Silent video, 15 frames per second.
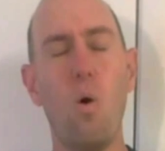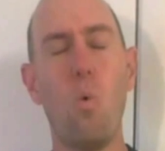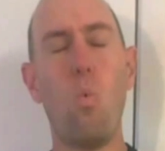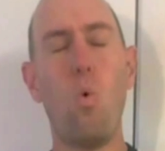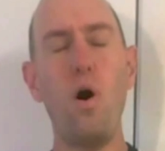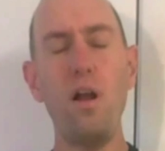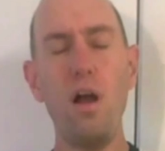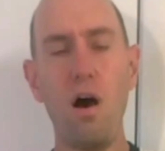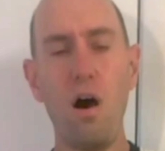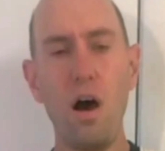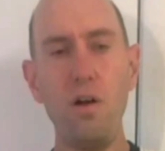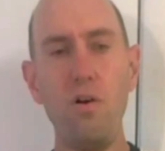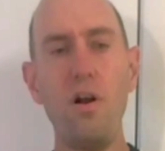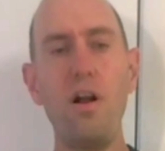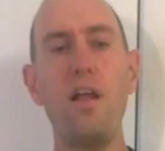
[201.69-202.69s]

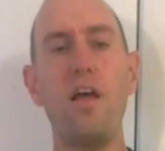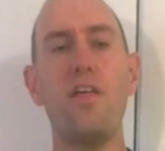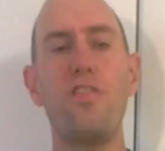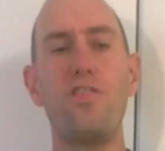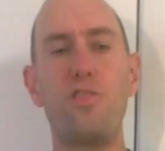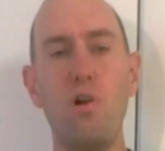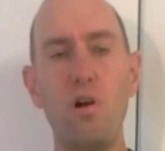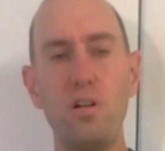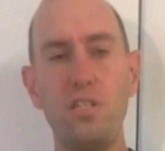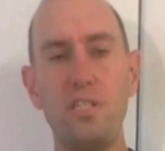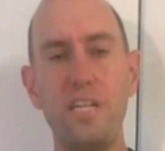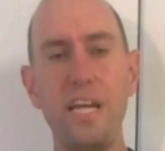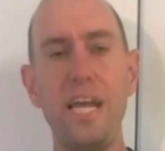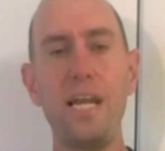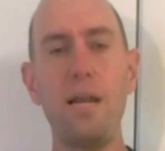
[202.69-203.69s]

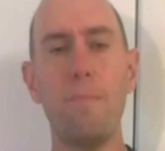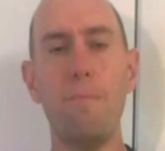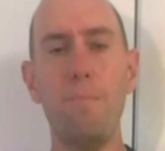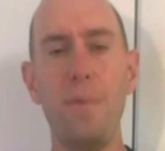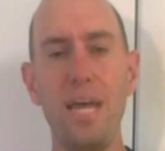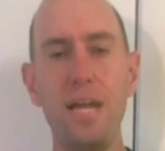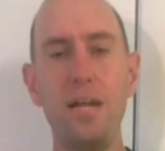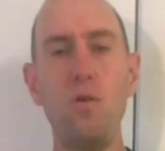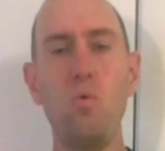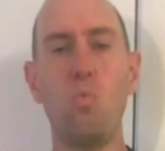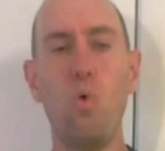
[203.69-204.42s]
113 men,